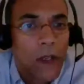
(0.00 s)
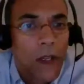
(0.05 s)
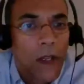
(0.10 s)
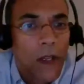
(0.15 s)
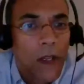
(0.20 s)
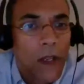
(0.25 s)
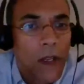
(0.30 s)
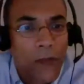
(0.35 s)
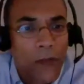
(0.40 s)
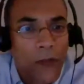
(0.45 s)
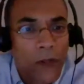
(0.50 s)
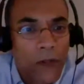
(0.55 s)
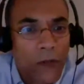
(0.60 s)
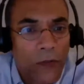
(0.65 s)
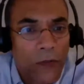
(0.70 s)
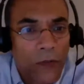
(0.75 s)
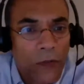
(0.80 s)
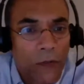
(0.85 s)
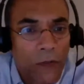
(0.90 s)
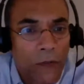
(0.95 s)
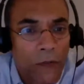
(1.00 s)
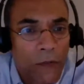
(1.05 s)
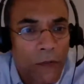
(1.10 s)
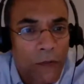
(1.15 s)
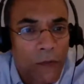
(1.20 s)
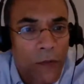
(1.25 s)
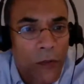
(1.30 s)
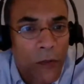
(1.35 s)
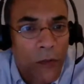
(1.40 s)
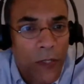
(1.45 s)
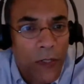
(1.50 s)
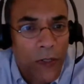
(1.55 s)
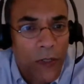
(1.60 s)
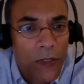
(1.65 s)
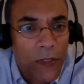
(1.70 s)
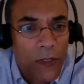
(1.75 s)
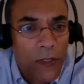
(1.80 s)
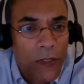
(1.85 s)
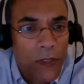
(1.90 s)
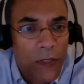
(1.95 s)
Any thoughts from
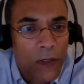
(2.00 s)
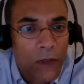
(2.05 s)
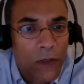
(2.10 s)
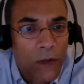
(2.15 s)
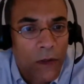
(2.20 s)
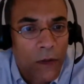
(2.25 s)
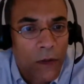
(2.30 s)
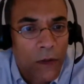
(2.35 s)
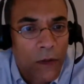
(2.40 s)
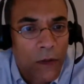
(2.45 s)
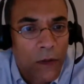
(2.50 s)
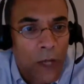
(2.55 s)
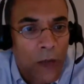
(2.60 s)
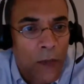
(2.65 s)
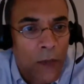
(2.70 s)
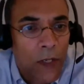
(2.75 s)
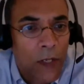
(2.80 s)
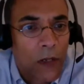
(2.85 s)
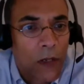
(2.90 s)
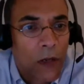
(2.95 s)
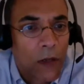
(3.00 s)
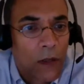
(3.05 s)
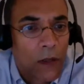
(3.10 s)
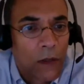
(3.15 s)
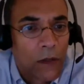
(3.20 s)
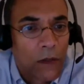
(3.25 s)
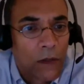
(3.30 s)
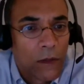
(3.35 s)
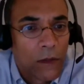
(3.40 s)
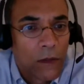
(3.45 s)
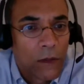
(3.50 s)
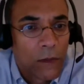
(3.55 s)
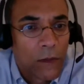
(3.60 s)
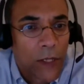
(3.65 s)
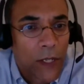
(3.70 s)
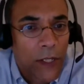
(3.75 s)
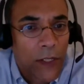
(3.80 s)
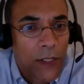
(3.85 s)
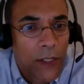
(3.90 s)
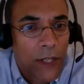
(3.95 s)
Tracy and Lulama on
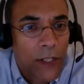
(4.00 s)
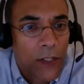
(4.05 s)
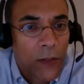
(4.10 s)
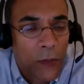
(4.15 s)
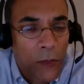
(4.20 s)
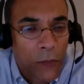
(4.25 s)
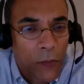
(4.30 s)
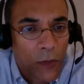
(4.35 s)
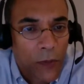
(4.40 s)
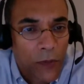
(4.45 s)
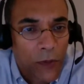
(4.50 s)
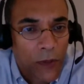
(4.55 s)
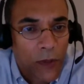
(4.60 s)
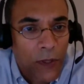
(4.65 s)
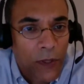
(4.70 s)
engagement with